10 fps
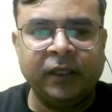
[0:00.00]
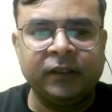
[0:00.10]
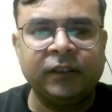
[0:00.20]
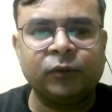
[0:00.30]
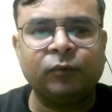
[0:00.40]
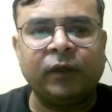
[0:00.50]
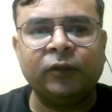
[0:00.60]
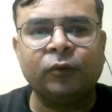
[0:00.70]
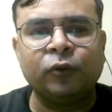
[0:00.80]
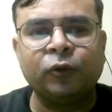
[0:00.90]
this 1
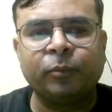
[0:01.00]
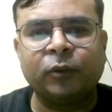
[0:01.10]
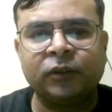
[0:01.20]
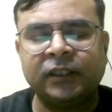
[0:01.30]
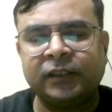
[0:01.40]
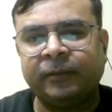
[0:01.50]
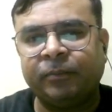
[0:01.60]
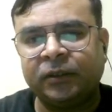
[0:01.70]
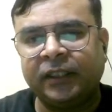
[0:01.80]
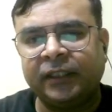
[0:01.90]
to 2 process
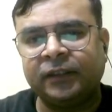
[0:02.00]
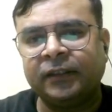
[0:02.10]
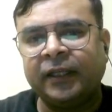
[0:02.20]
represents